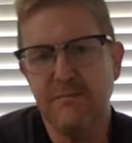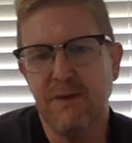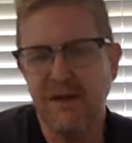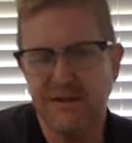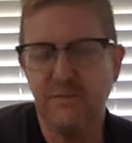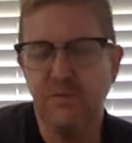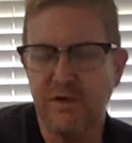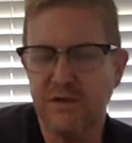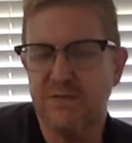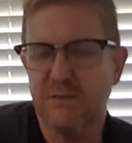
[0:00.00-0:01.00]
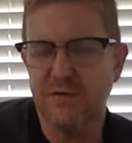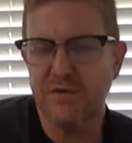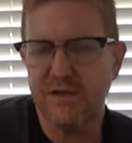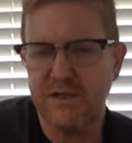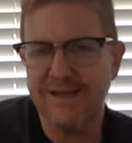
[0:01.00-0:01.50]
by someone,
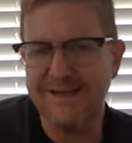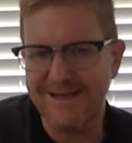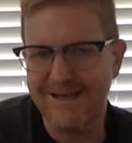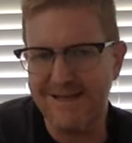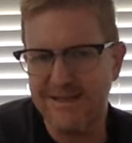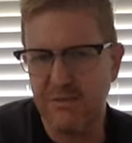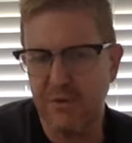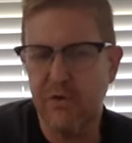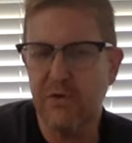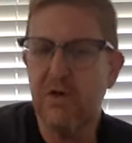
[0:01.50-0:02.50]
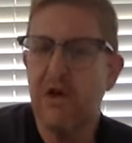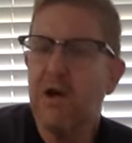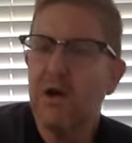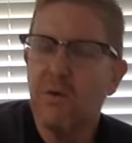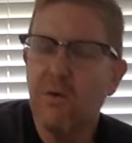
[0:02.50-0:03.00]
supposing it, it is a murder,
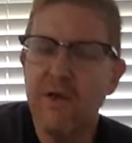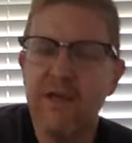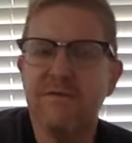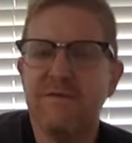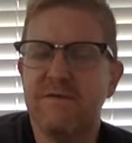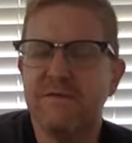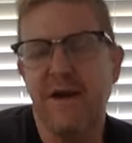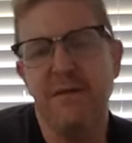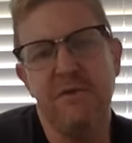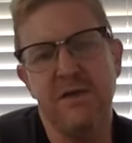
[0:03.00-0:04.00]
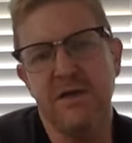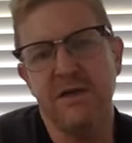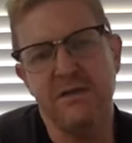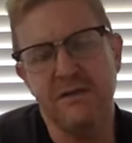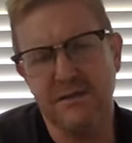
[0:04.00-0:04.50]
what if the family
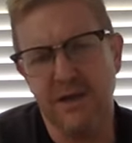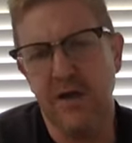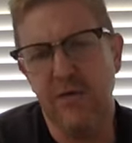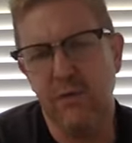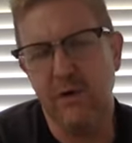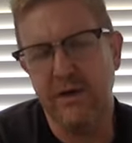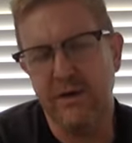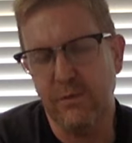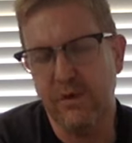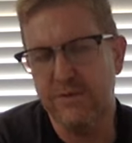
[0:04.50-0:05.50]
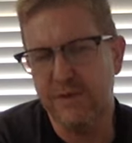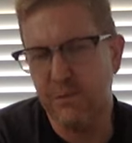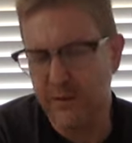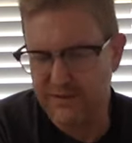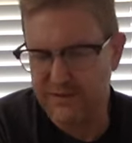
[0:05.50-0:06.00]
does not want and what if they
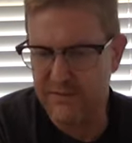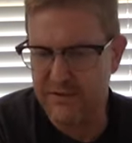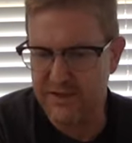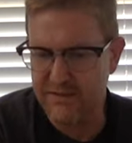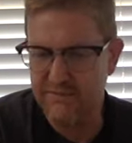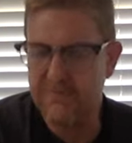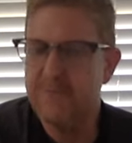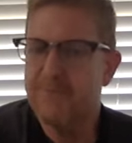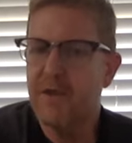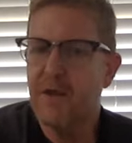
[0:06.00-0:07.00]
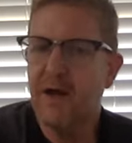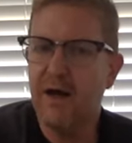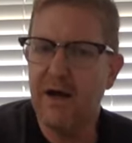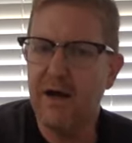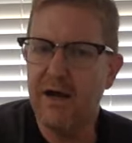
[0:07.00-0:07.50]
want to forgive,
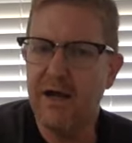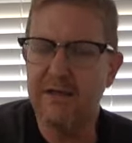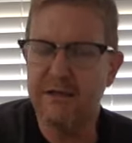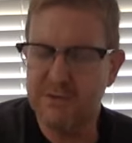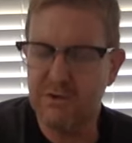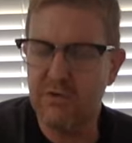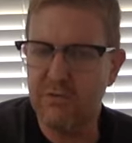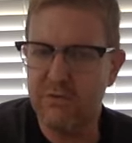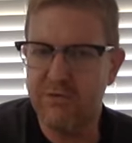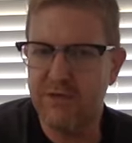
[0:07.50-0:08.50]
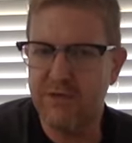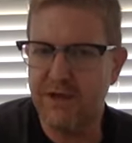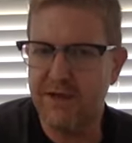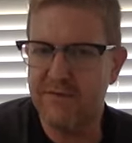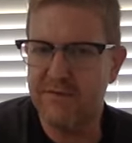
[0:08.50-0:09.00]
uh, and they don't want the
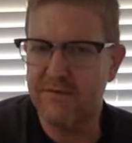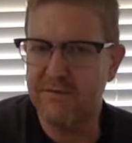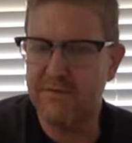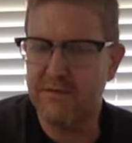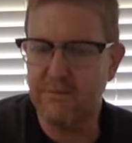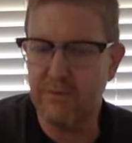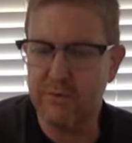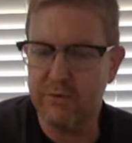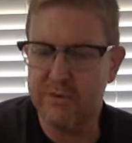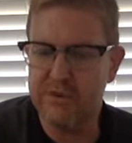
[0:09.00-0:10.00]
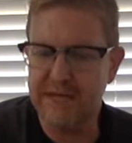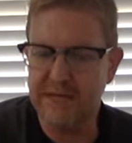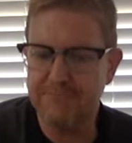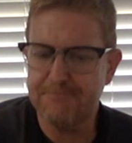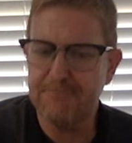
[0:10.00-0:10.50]
life of the murderer taken?